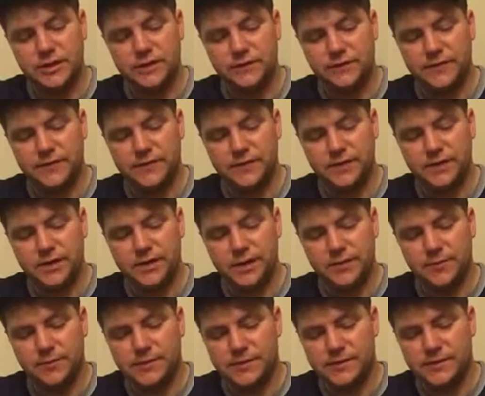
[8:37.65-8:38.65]
a visitor
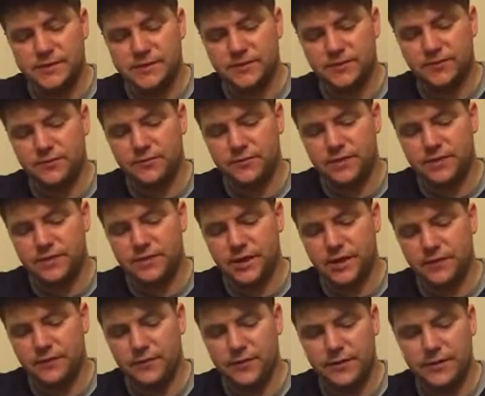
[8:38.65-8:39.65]
on business from Mitch
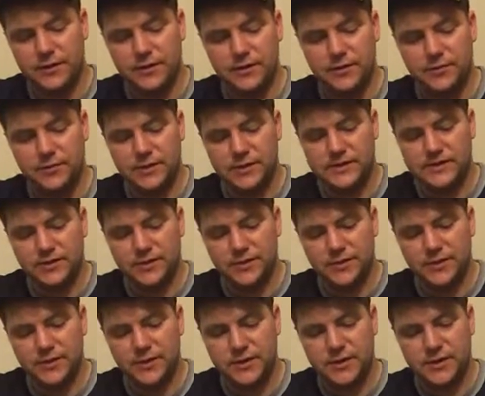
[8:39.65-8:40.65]
Delving and the West
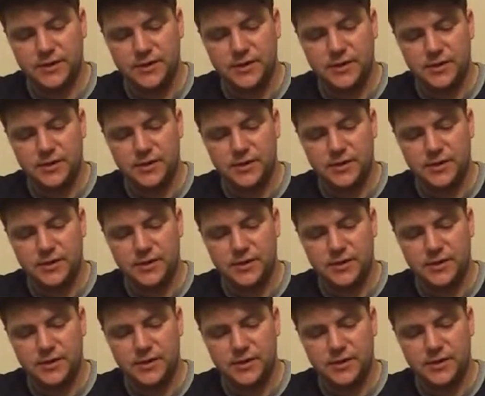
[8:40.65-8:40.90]
Farthing.